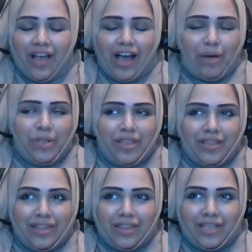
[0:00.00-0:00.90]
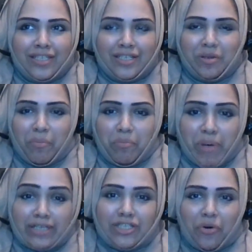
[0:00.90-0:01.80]
I mean, this is the
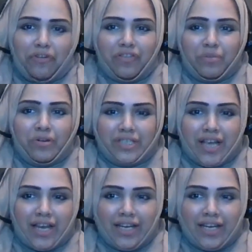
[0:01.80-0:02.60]
best quote from your side.